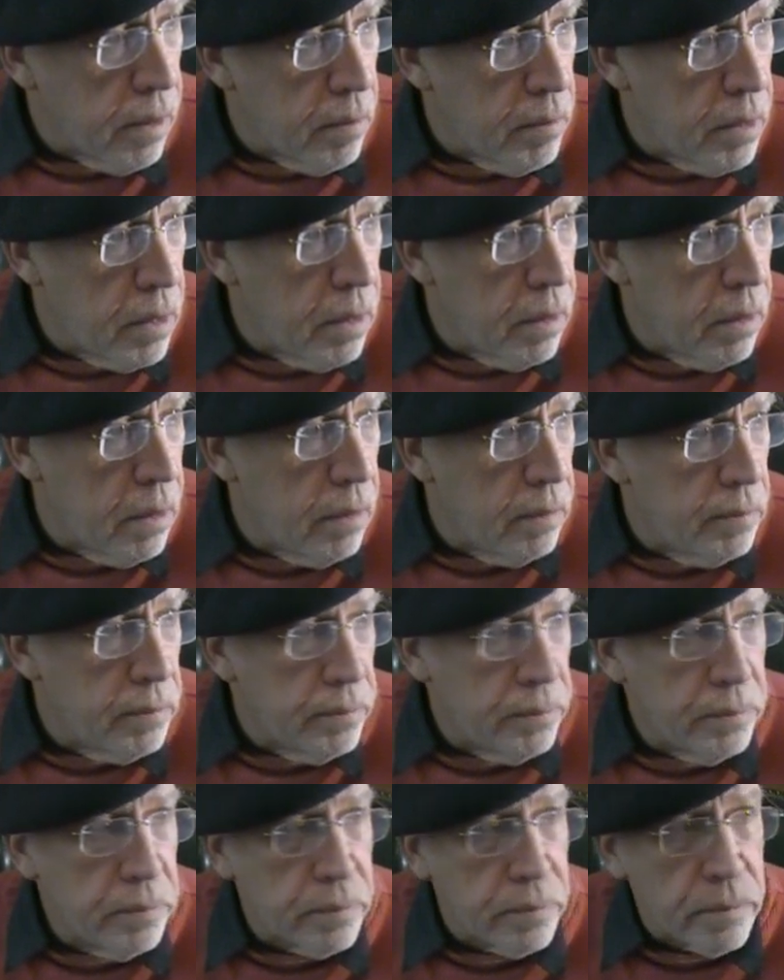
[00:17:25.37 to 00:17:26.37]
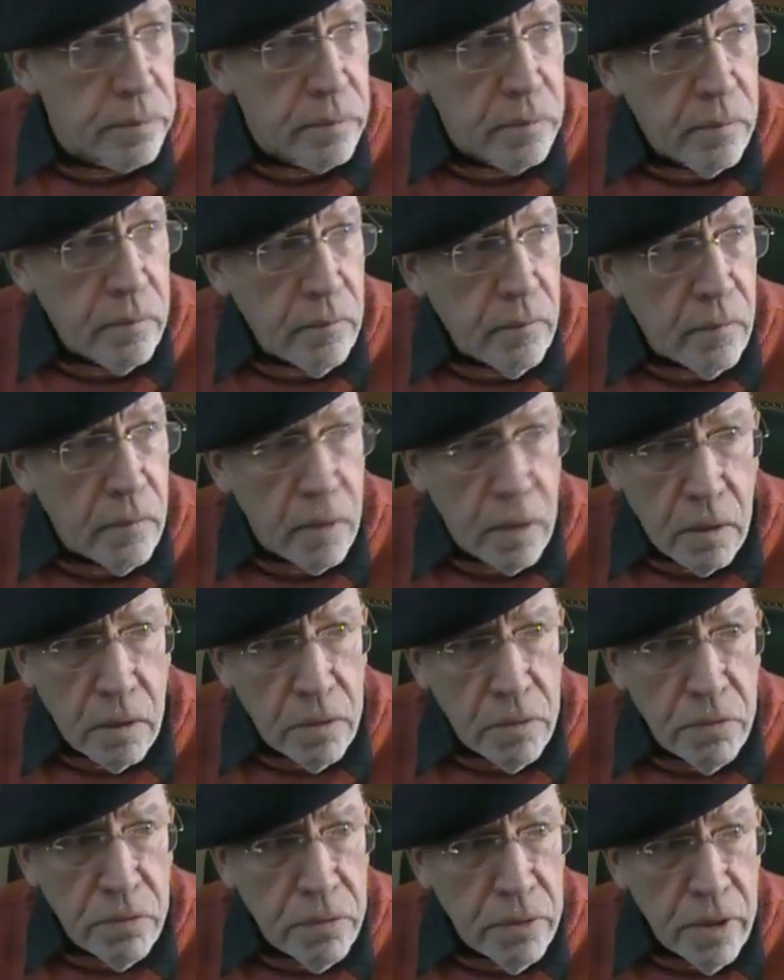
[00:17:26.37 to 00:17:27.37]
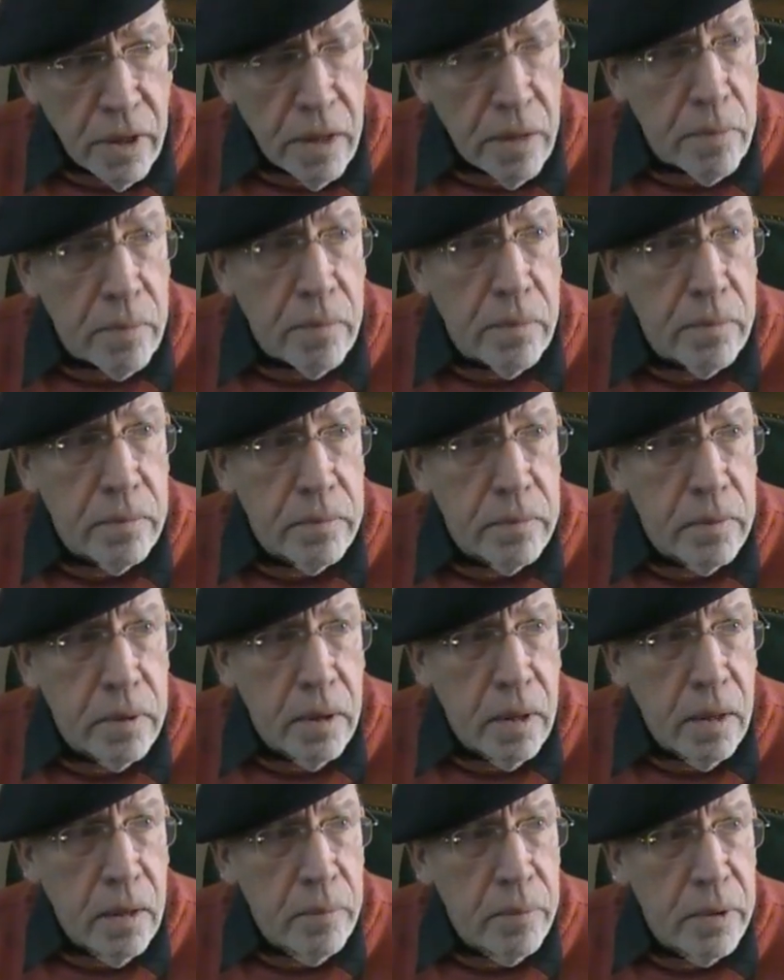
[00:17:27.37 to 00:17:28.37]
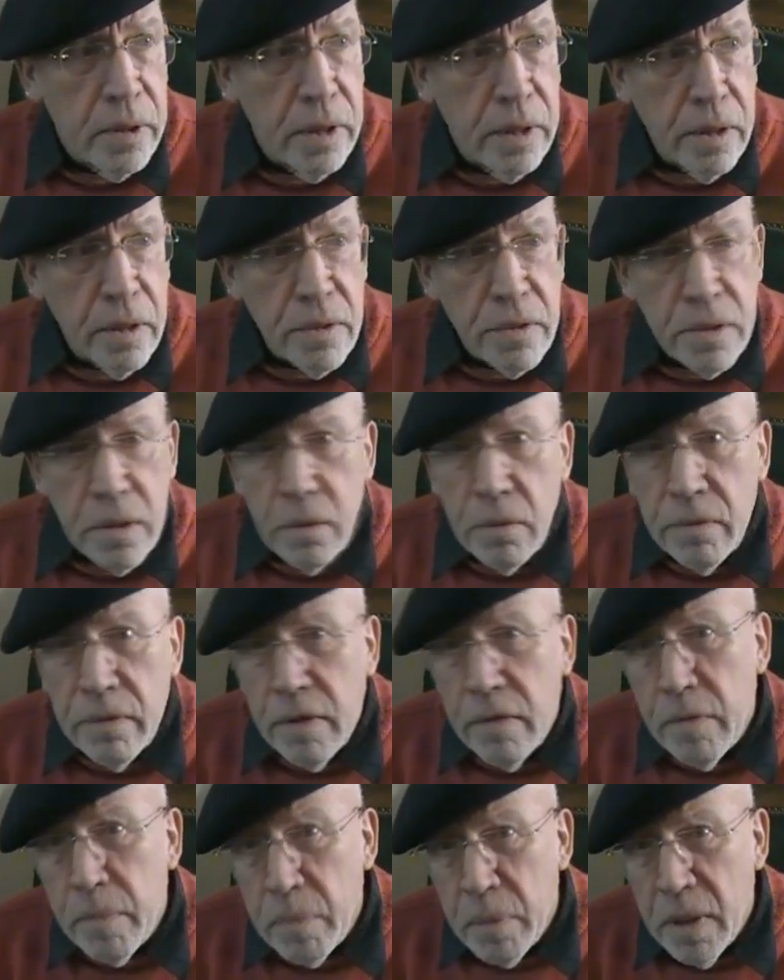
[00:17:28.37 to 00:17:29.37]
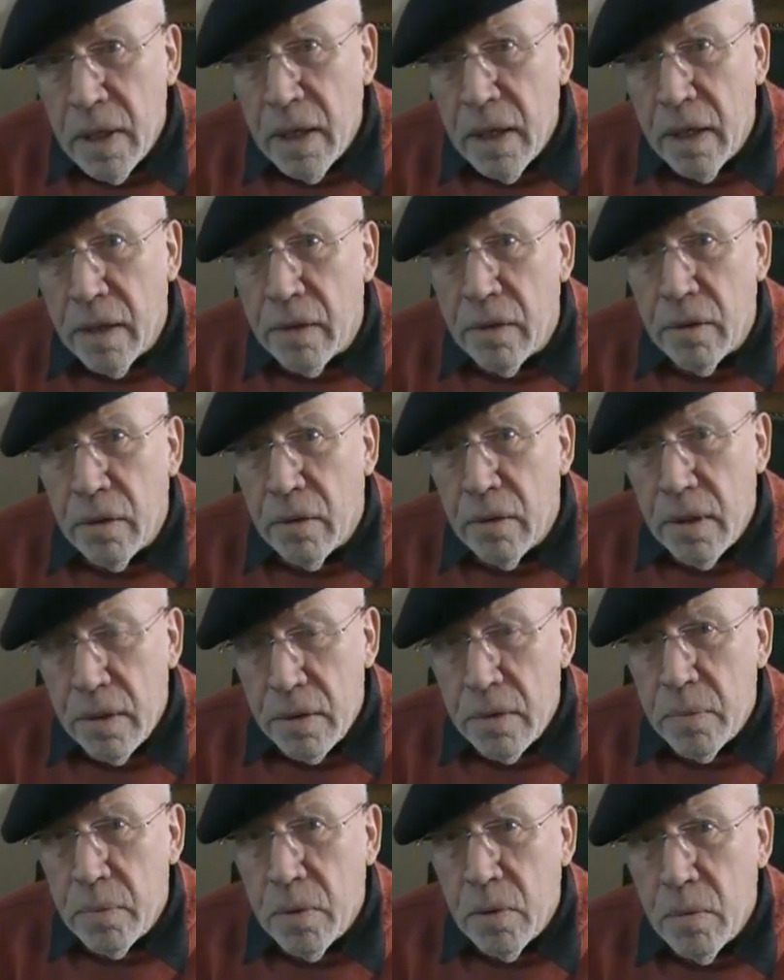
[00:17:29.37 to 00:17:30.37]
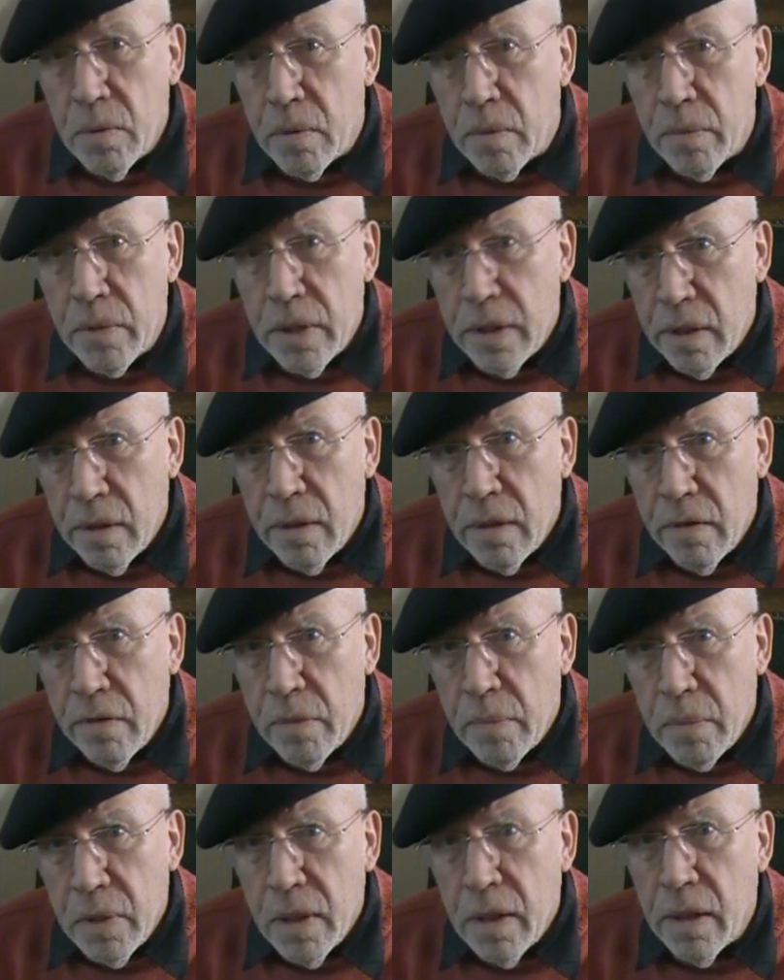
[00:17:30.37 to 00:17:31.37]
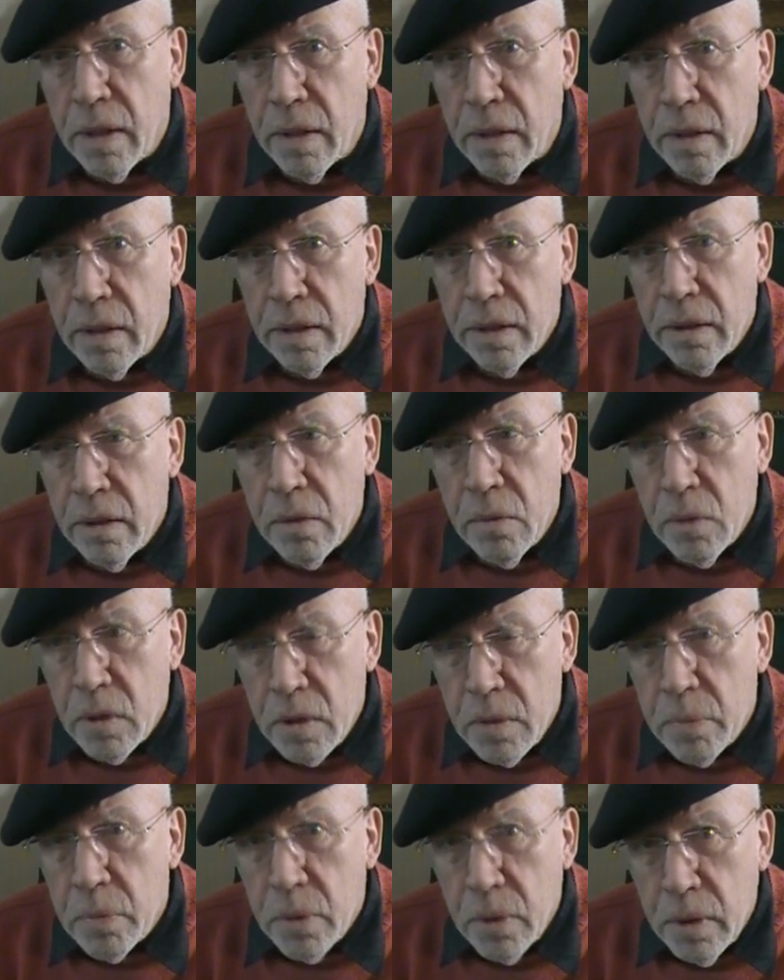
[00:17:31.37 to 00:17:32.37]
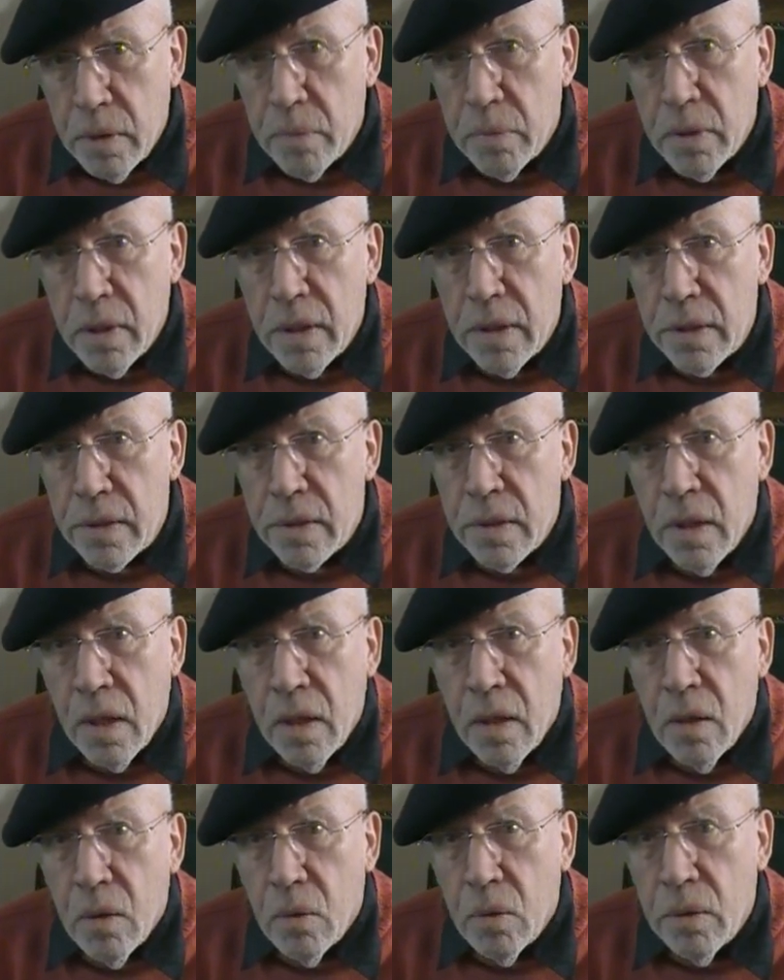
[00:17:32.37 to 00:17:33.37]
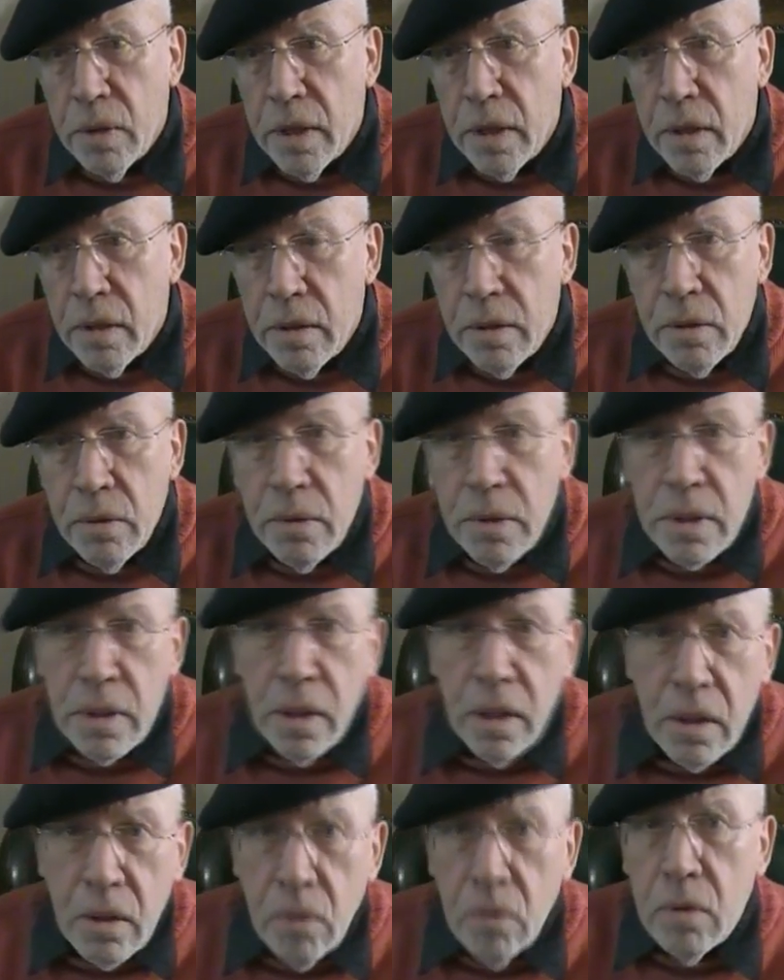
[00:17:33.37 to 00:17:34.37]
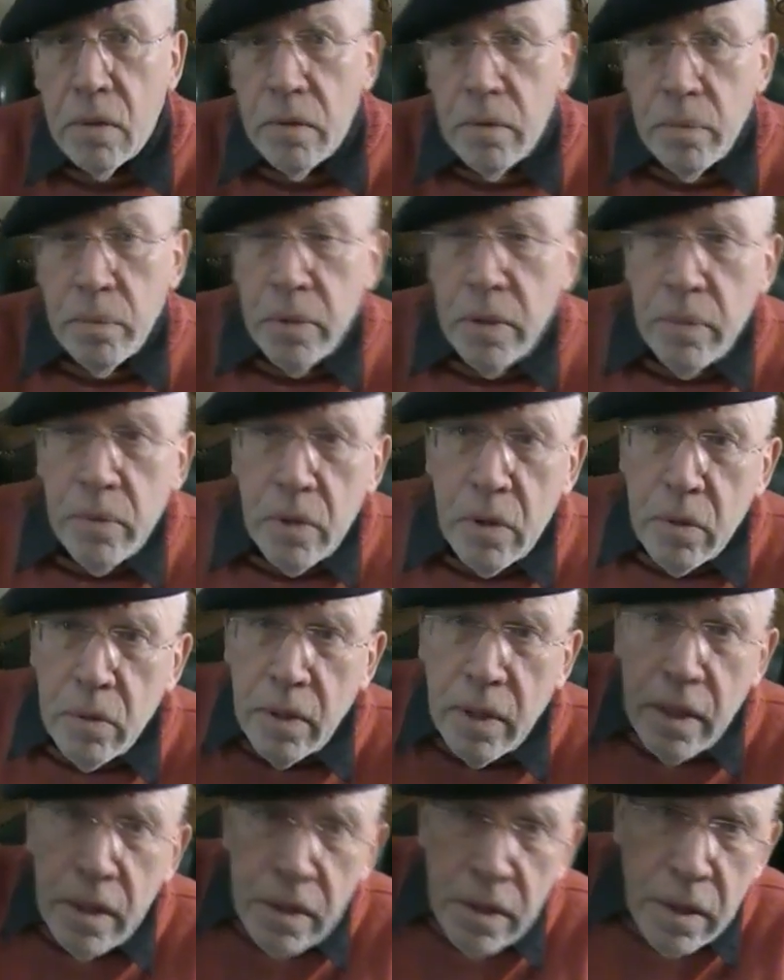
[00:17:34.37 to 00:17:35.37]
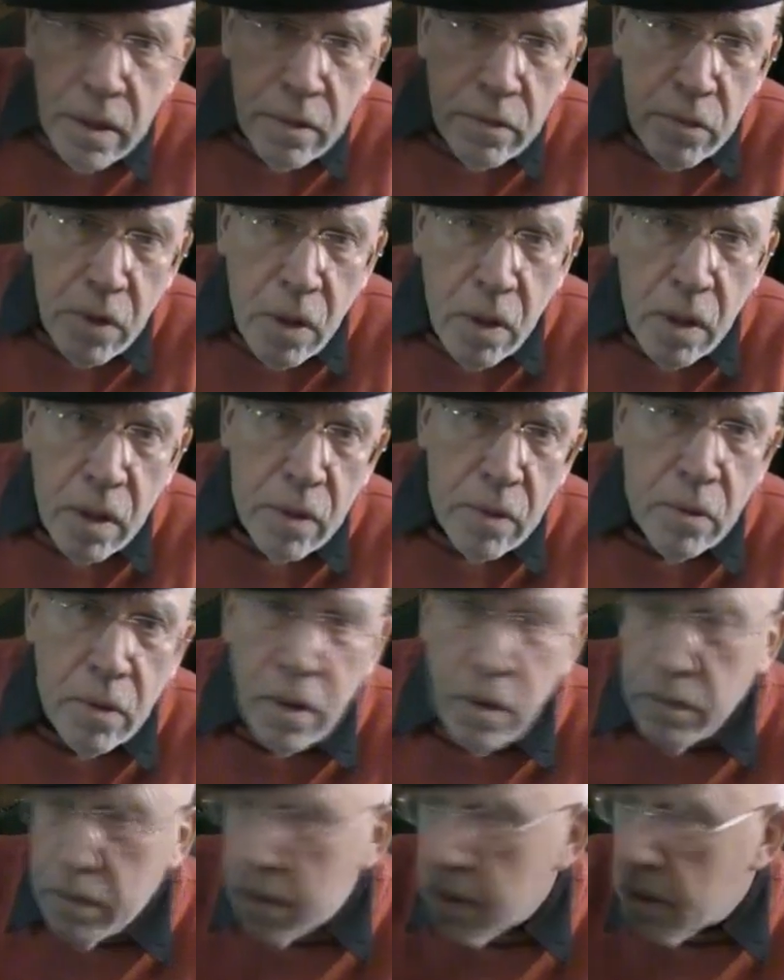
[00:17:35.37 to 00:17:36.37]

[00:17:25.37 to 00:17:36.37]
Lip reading: I mean, good for them. But they don't sort of have a plan, you know, that's the problem. They don't have a plan. They don't know what to put in place. All they can do is, like all of the people who are anti-Iraq and all the